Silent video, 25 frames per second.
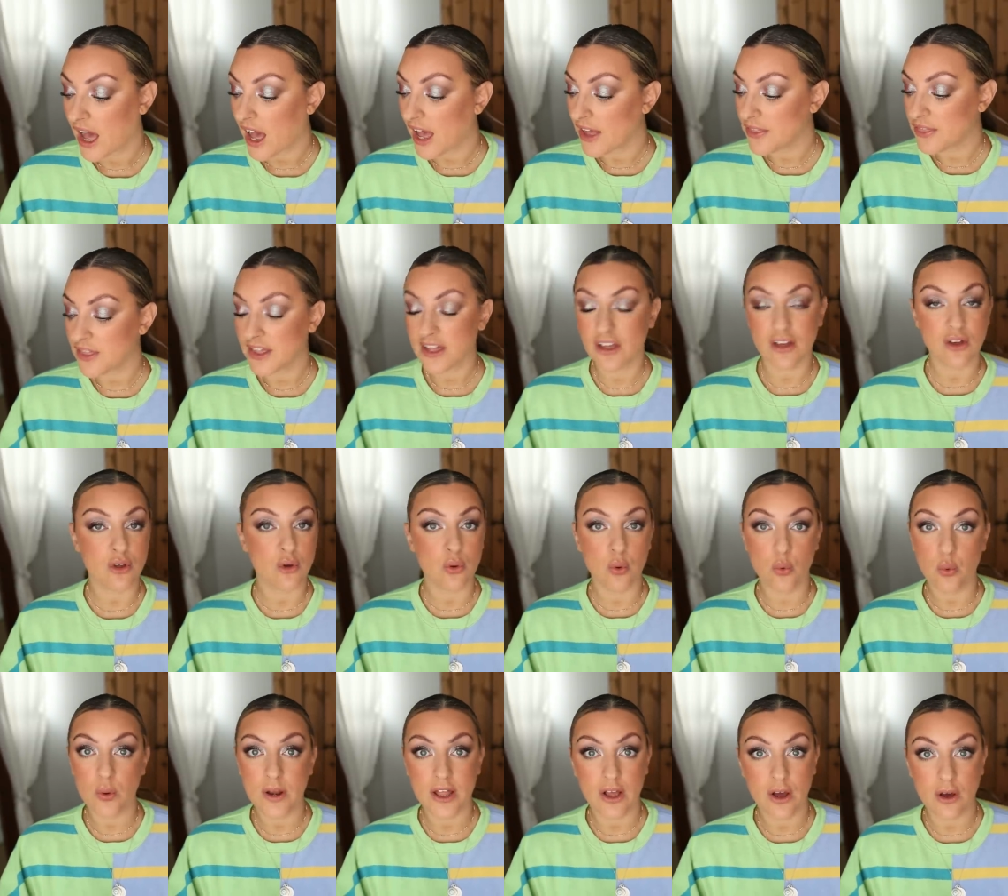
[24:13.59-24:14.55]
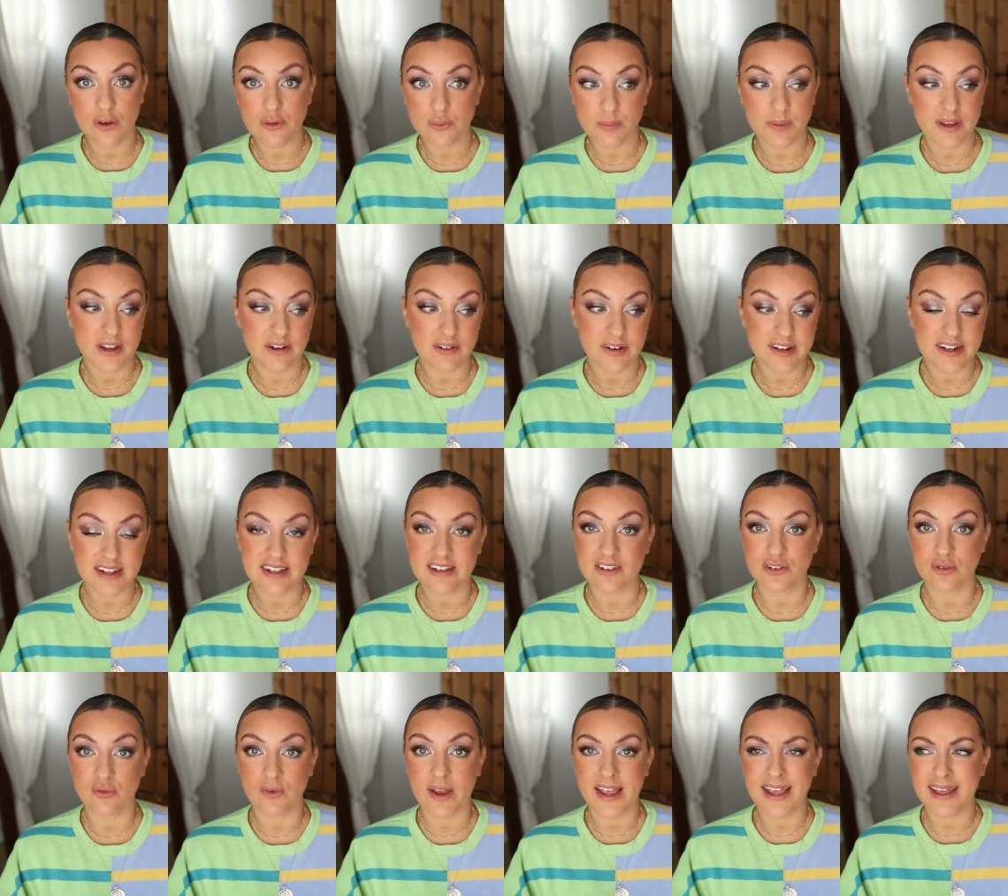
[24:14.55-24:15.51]
I think a cooling off period
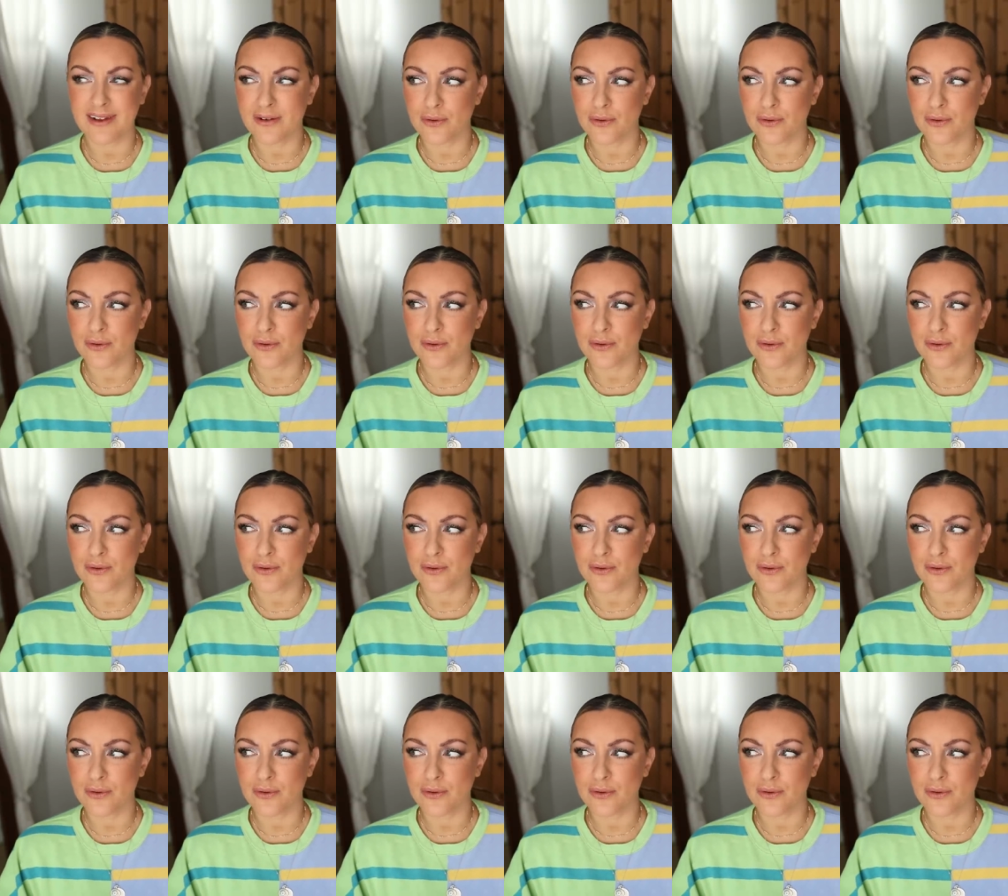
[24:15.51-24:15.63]
is great.